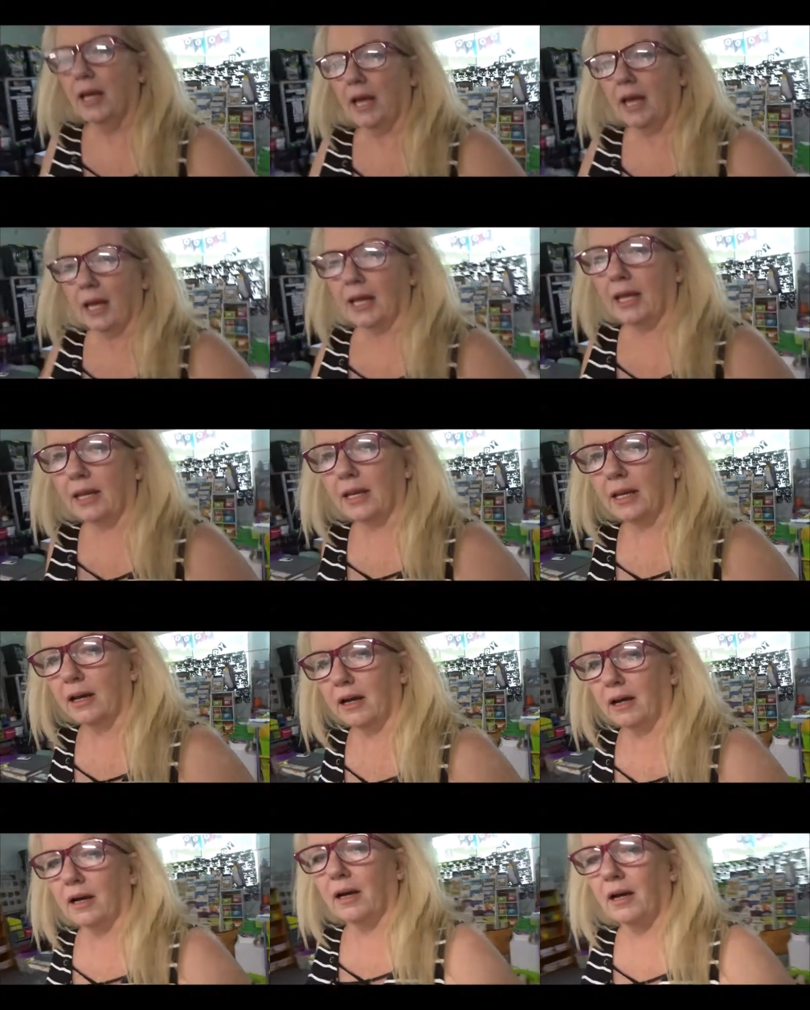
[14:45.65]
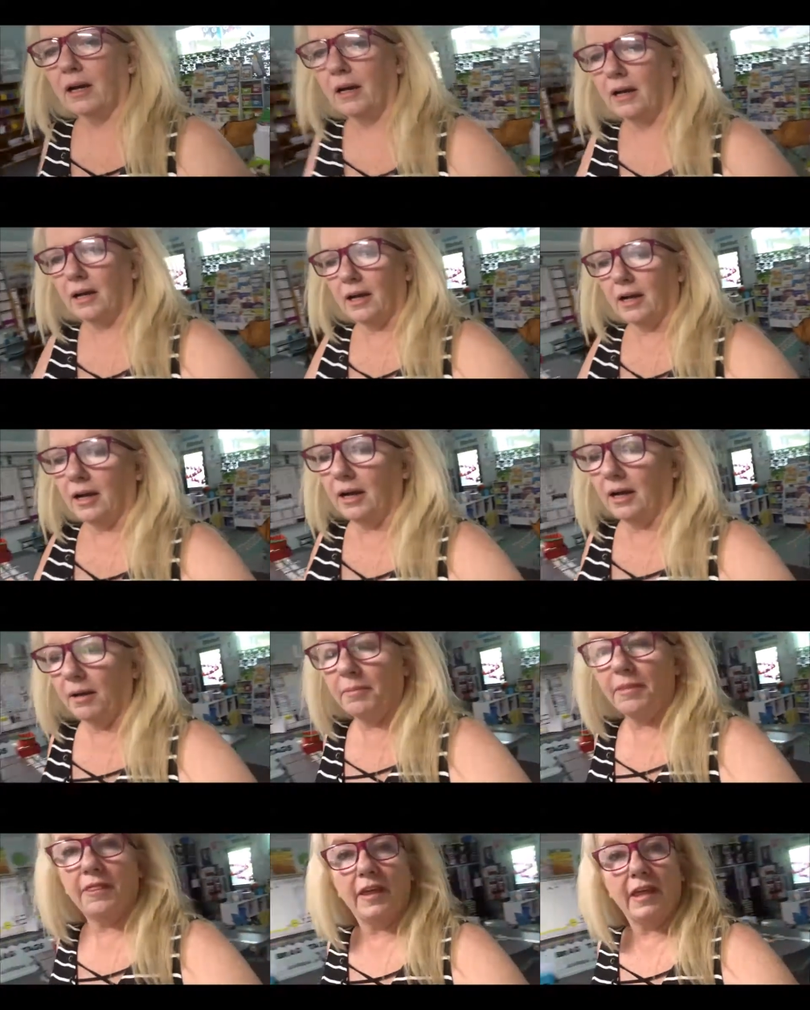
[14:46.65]
and
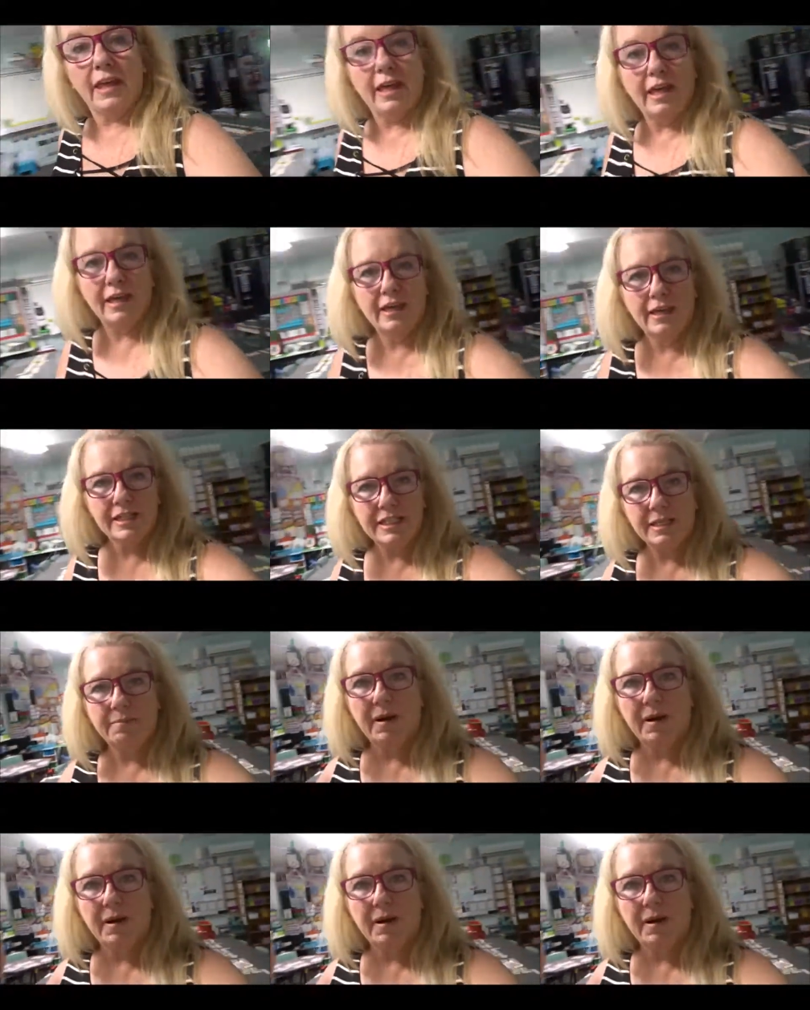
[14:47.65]
I'm thinking it's in